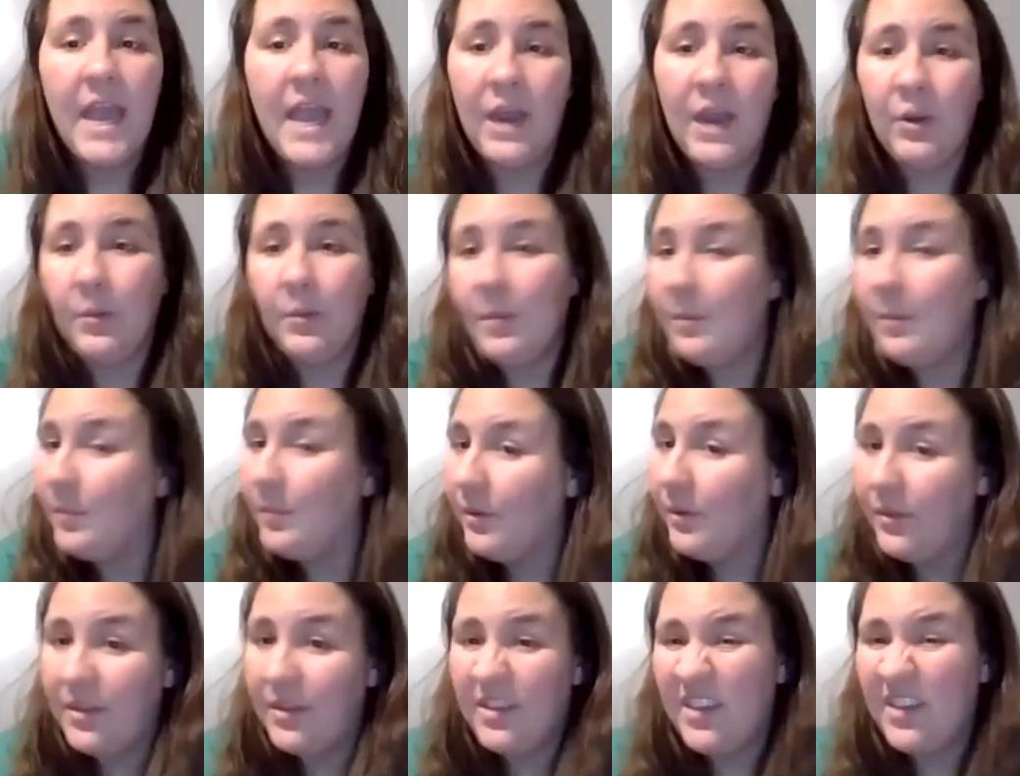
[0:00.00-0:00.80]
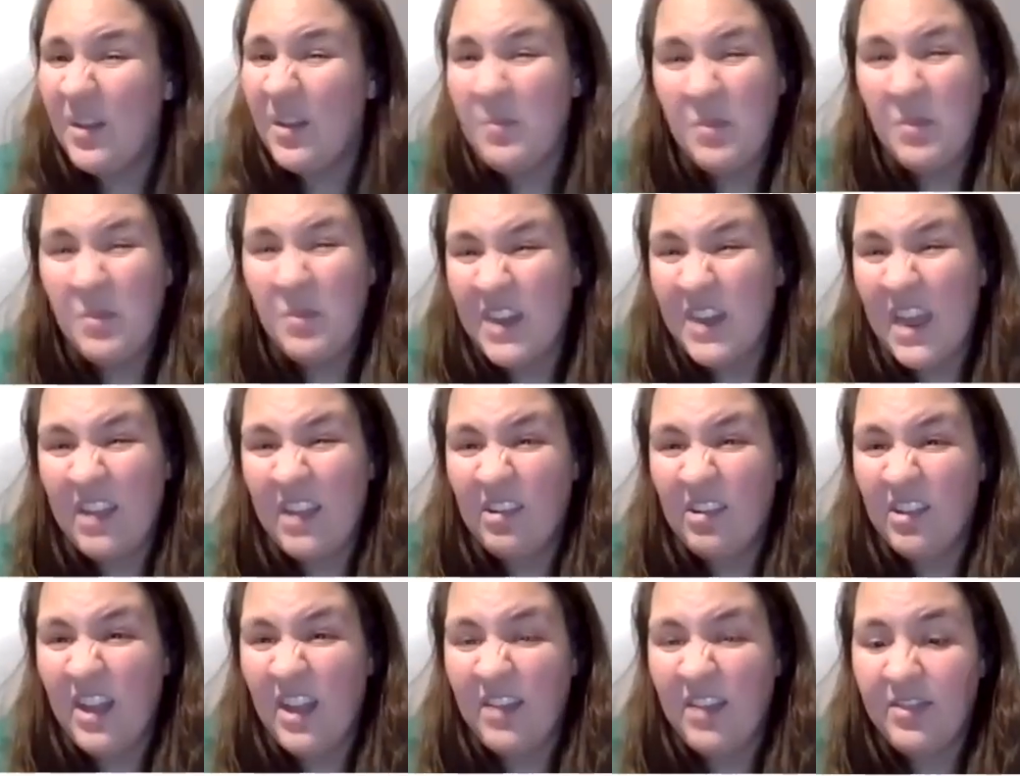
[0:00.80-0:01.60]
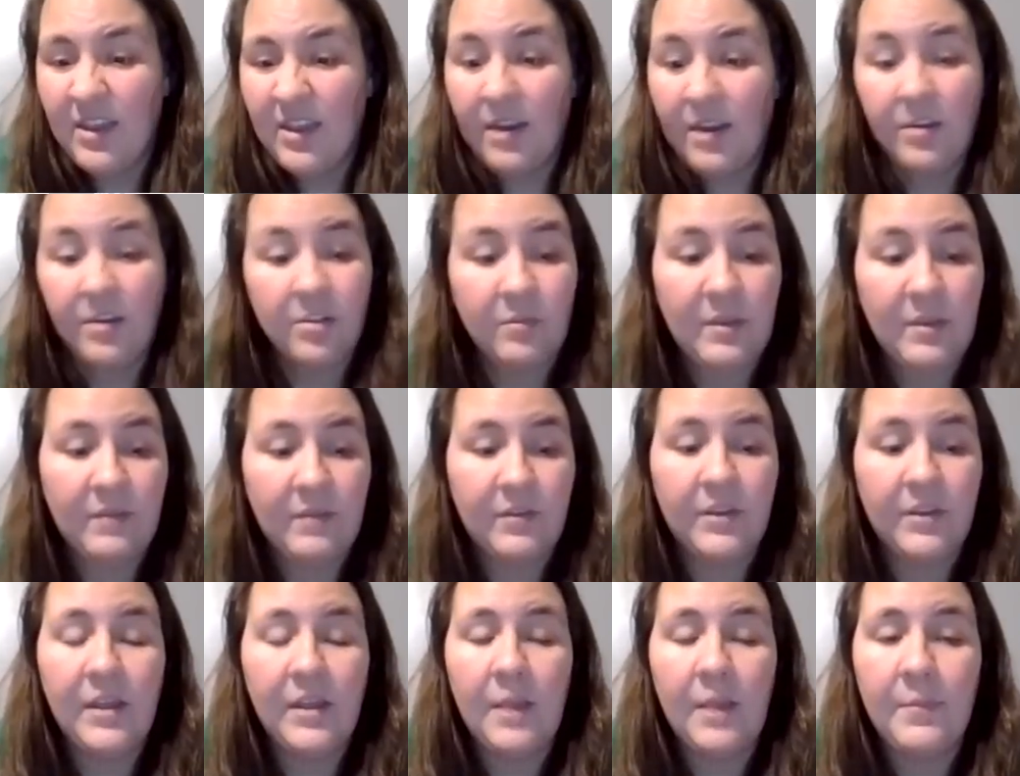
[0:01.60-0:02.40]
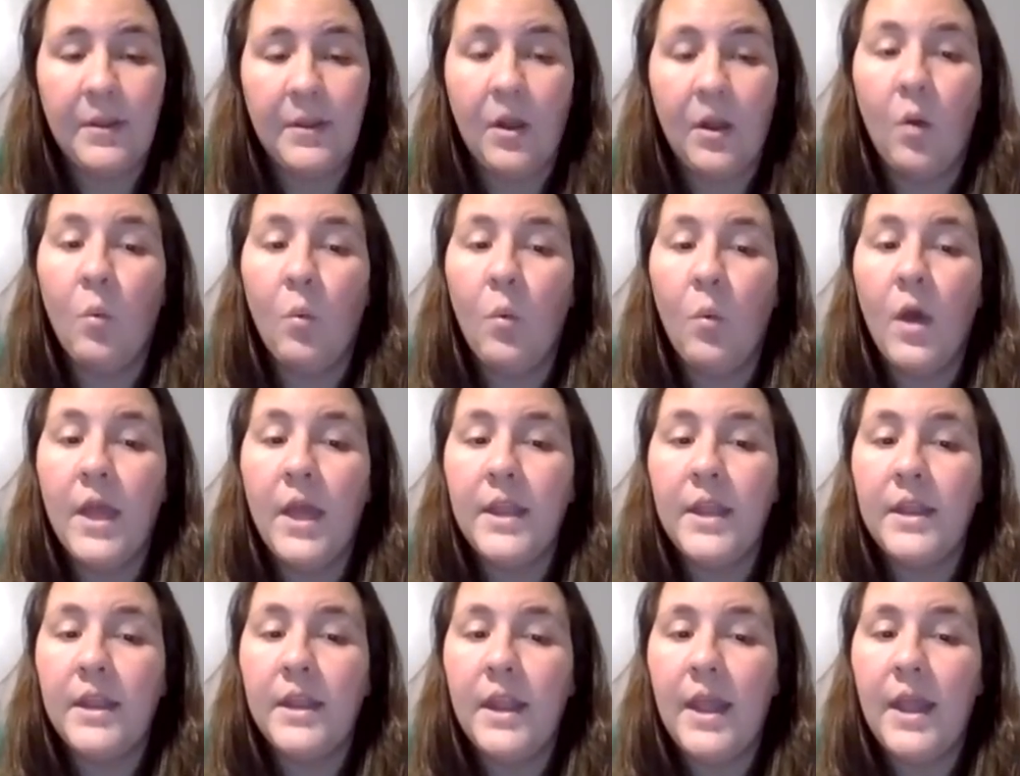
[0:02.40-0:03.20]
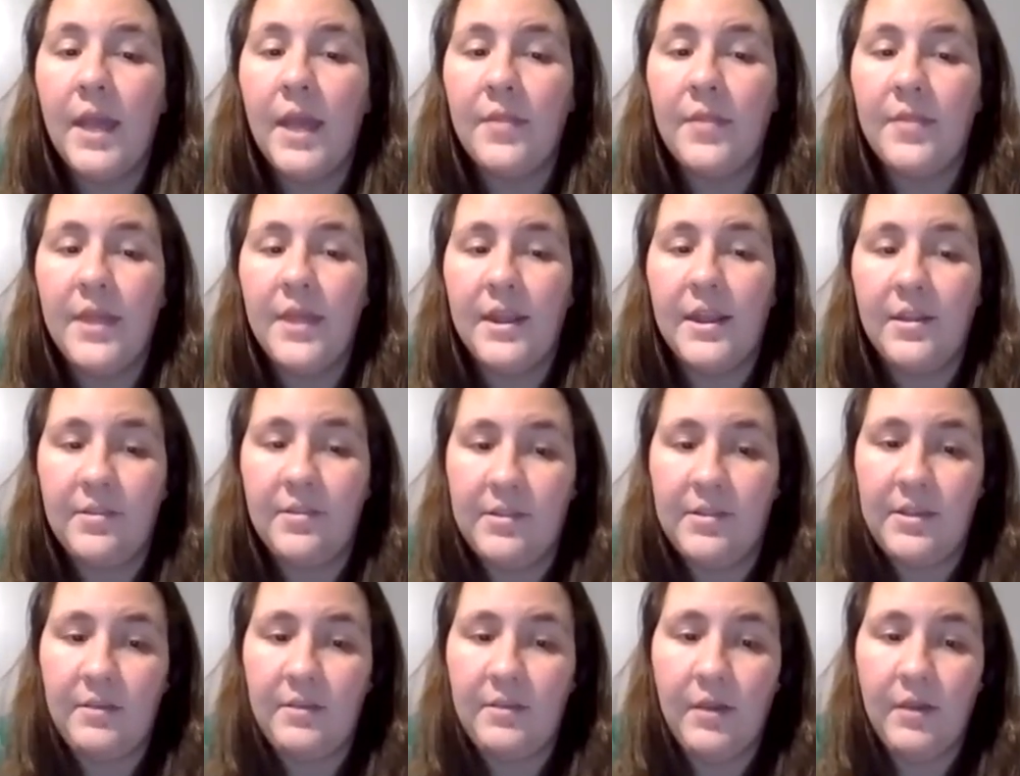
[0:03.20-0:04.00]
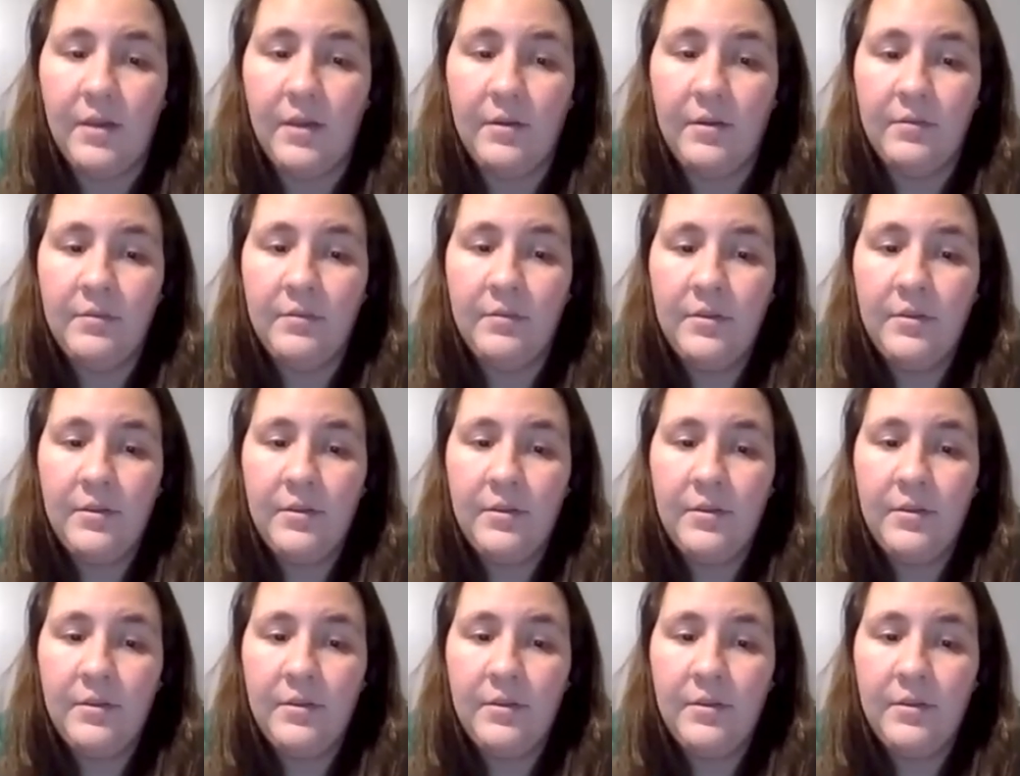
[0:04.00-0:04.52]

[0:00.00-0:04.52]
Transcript: And remember, the number 10 is not there, so we have to type in a 1 and then a 0.